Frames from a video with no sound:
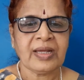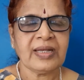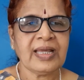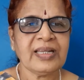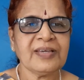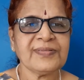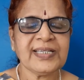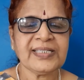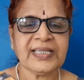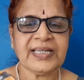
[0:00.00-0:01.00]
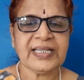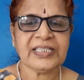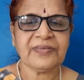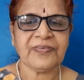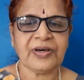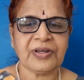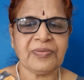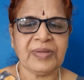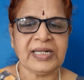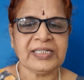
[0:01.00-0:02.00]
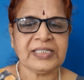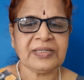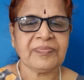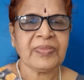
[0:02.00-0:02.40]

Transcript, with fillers: Donne gives a series of arguments.